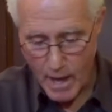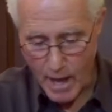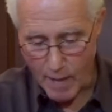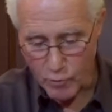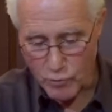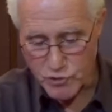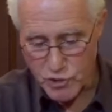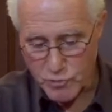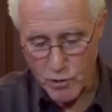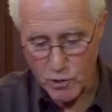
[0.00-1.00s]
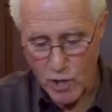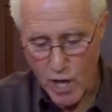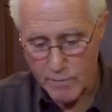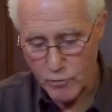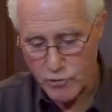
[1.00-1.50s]
Uh, brochure, did a
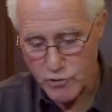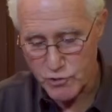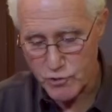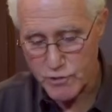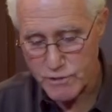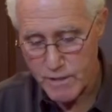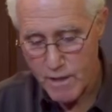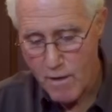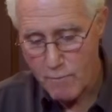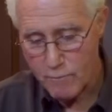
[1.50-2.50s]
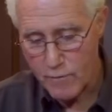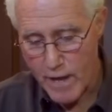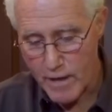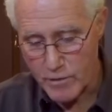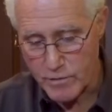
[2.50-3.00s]
lot of brochures.
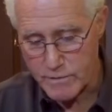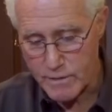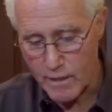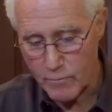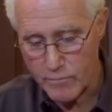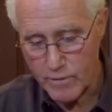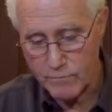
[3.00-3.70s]
Flyers, uh, we've done